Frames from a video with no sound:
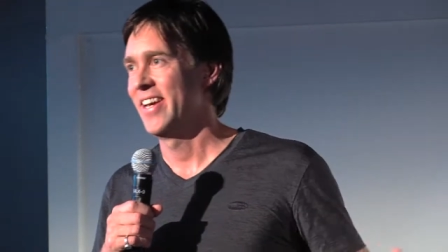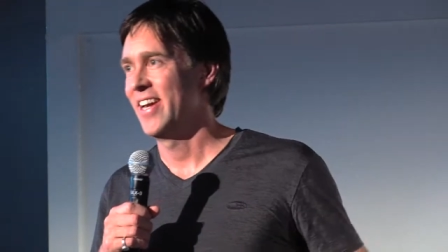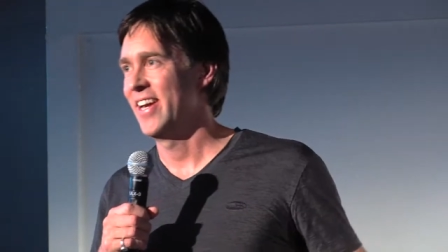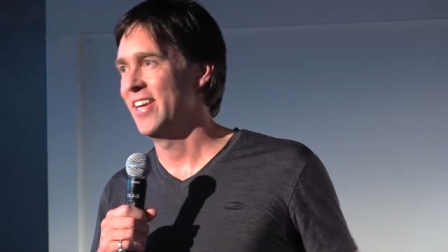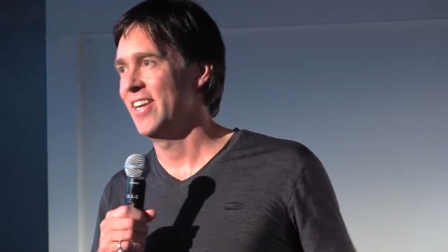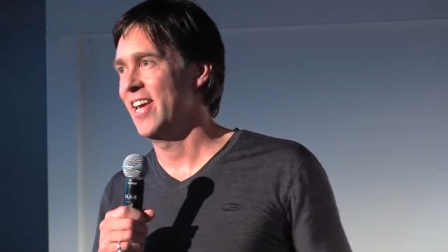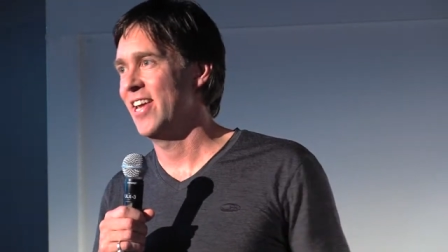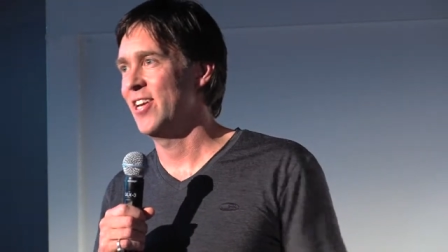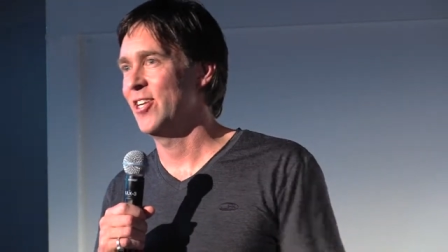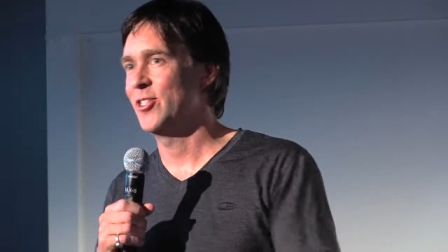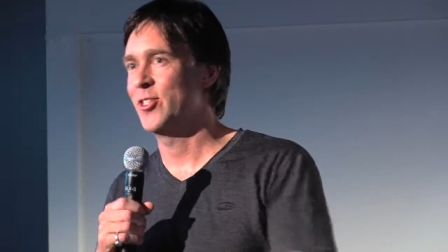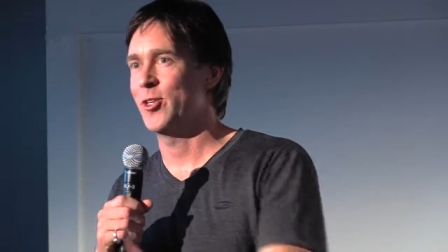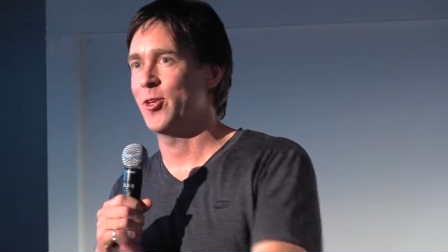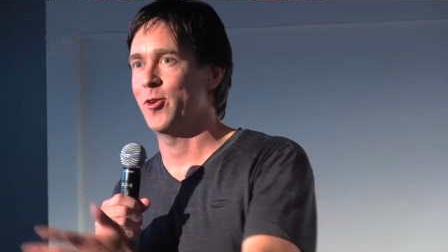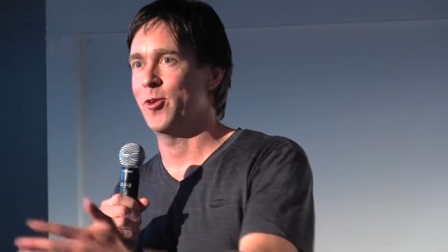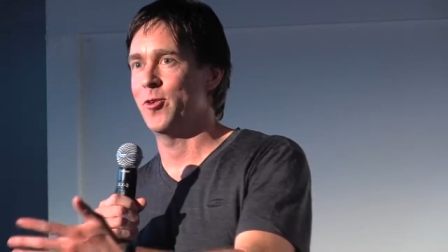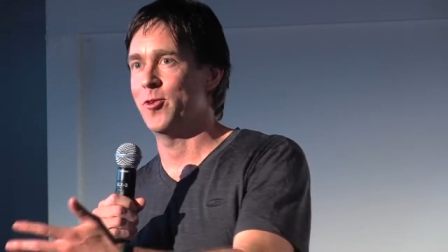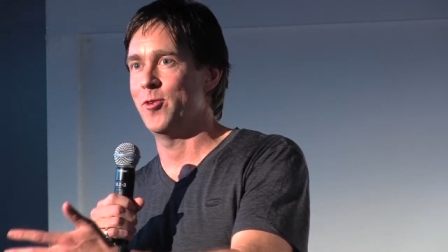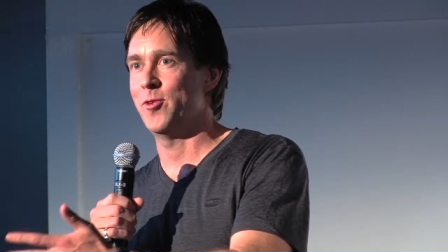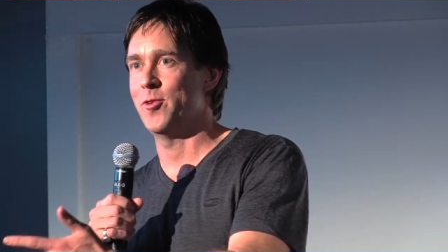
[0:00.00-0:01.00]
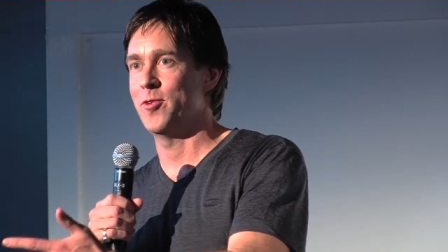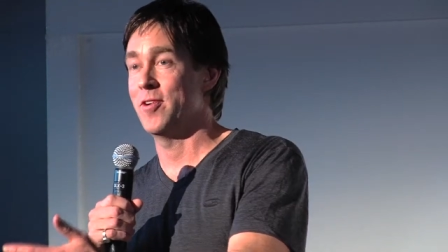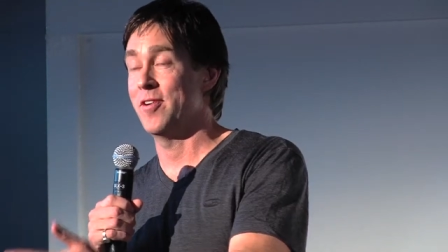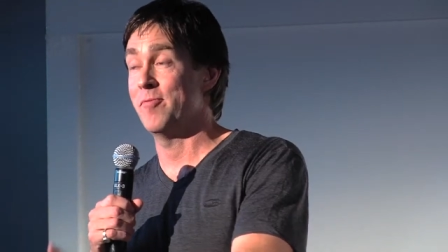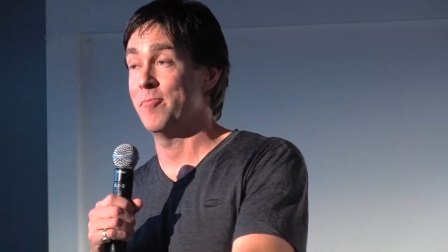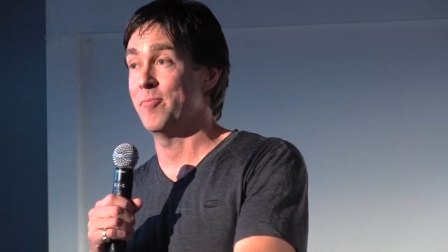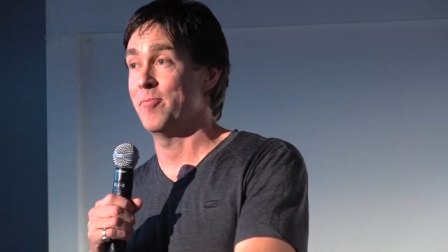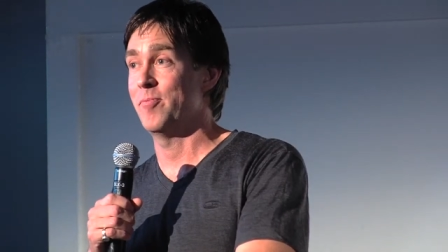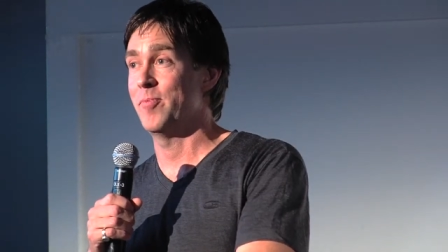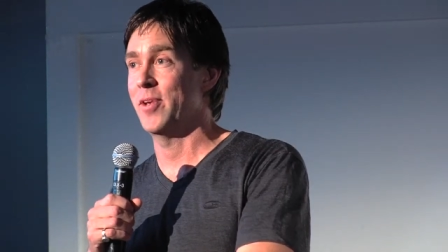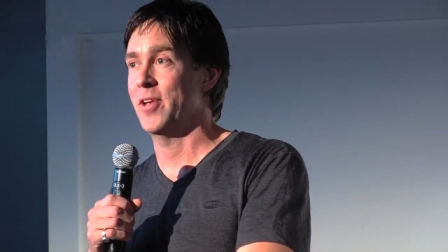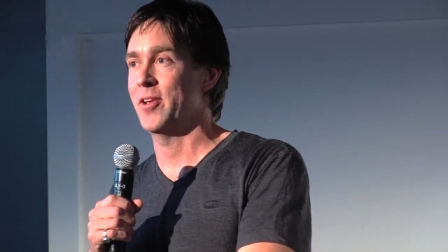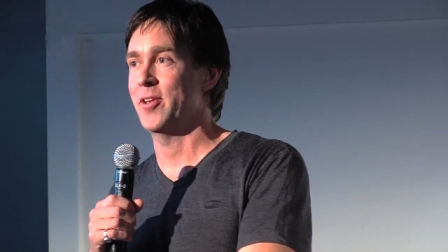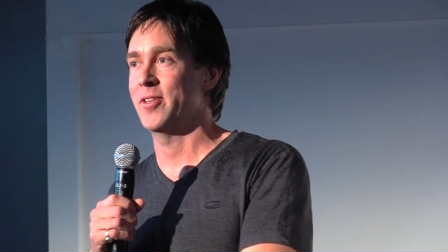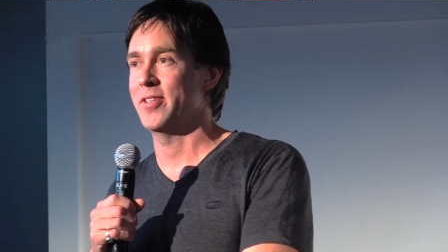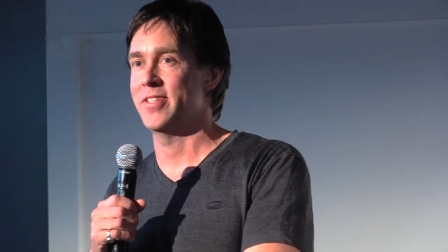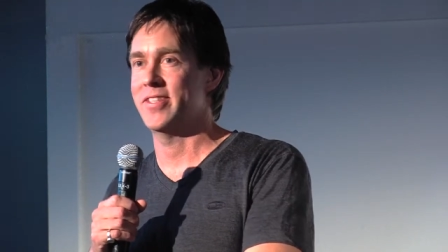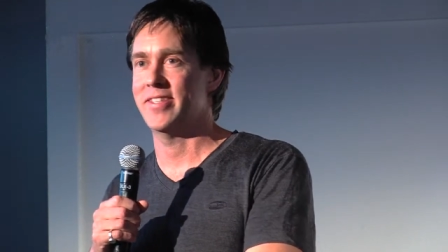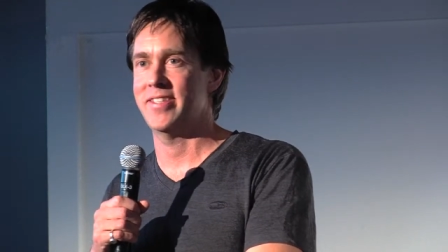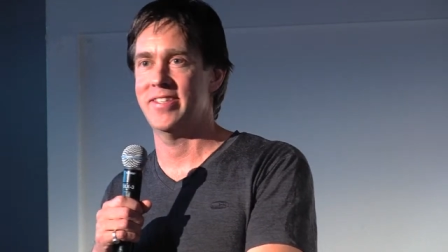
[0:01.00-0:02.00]
he needed to or even
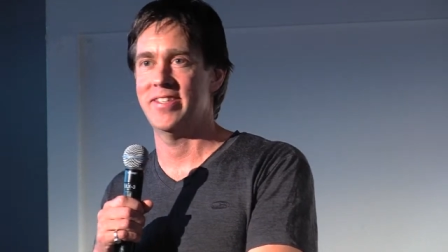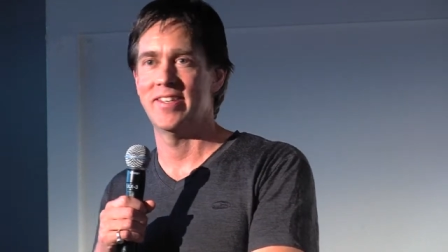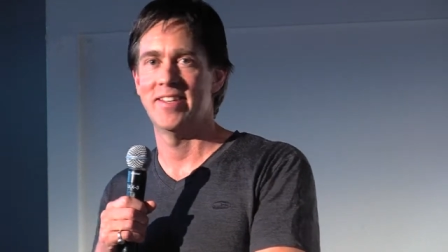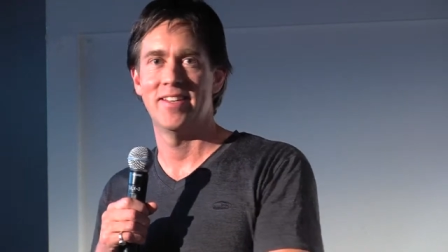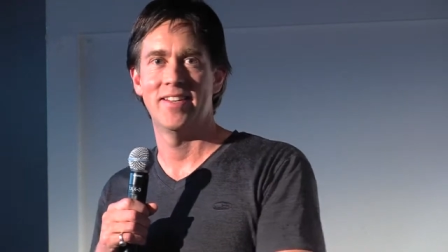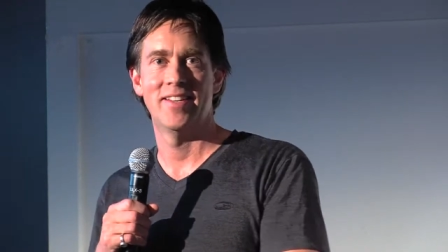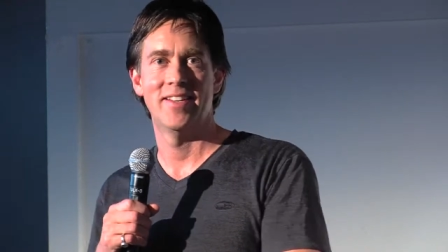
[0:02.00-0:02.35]
because